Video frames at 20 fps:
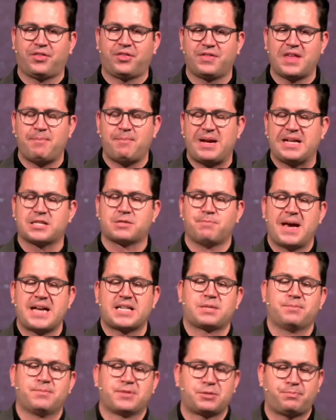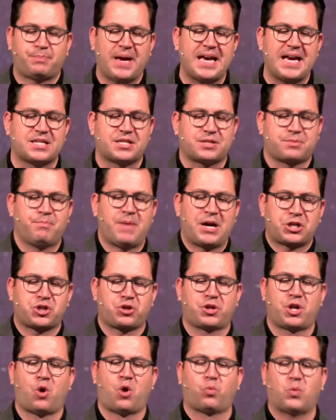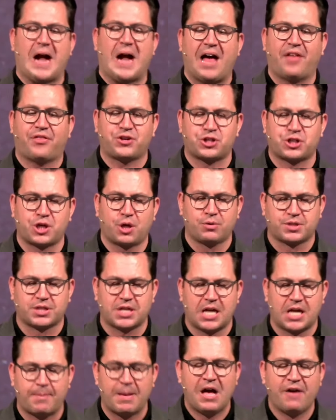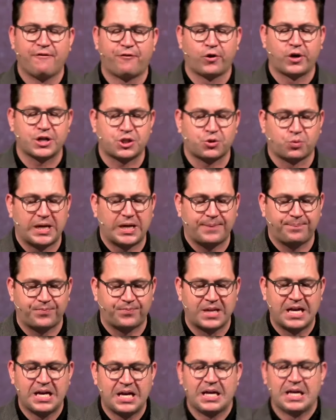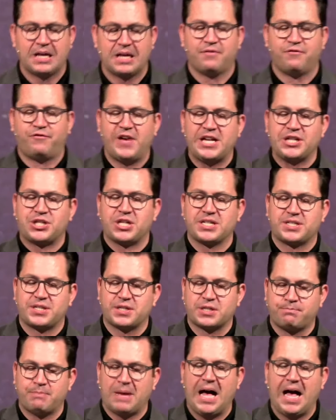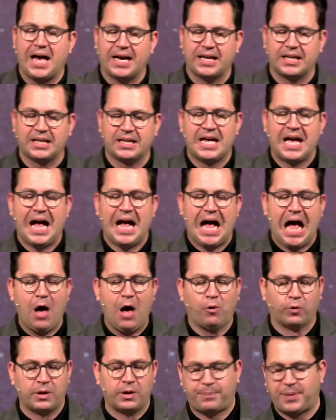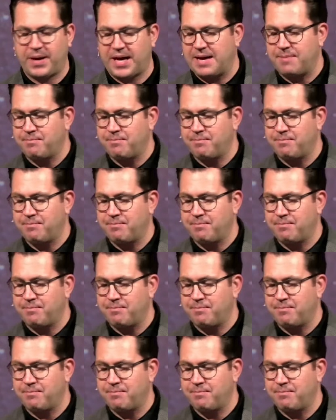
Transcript: That means make some space. Make sure that no wrath shows up. For it is written, vengeance is mine. I'll repay.